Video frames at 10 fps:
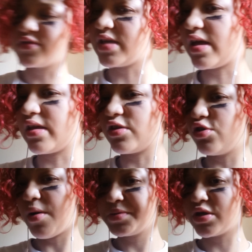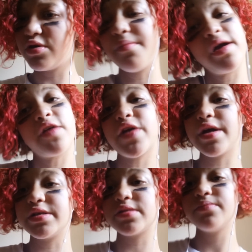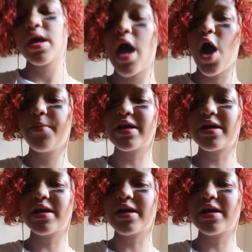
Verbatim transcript: of seeing the new episode of Minecraft Diaries. I hope